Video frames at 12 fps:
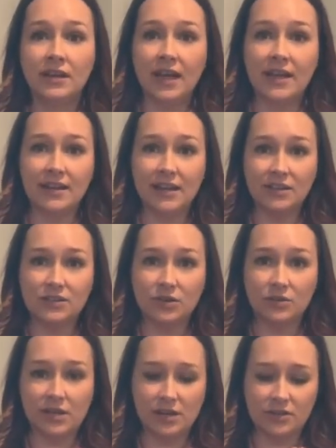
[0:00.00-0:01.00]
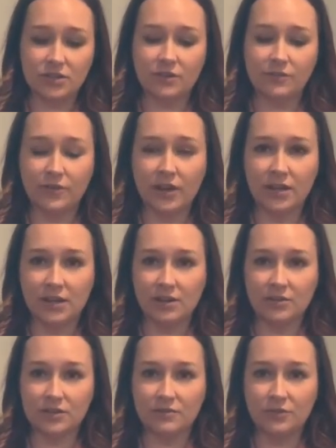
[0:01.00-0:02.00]
And again, so here's her foot and
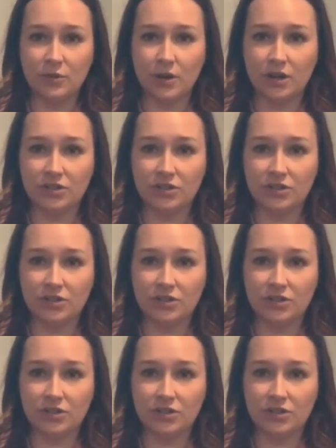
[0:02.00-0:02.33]
here's the floor.